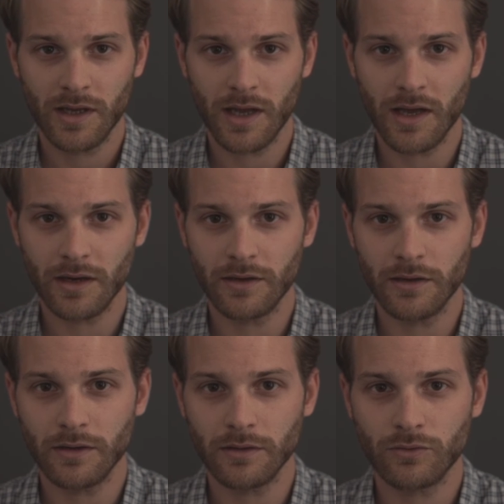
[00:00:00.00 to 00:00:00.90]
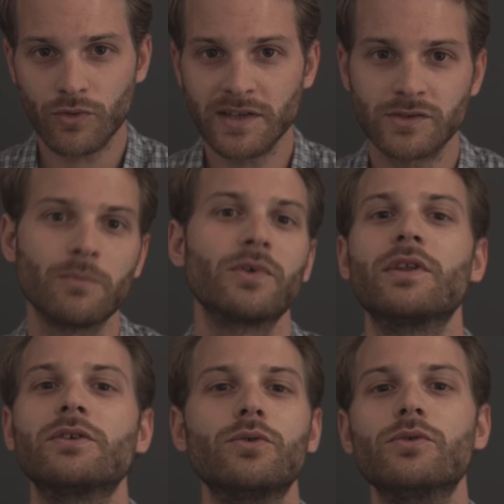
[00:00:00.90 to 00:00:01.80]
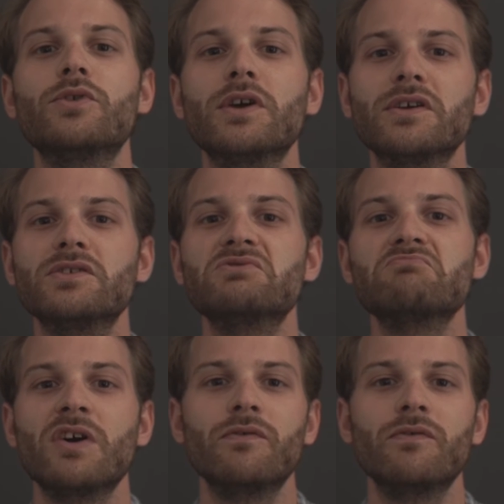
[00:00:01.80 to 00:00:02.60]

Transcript: and create something that you think is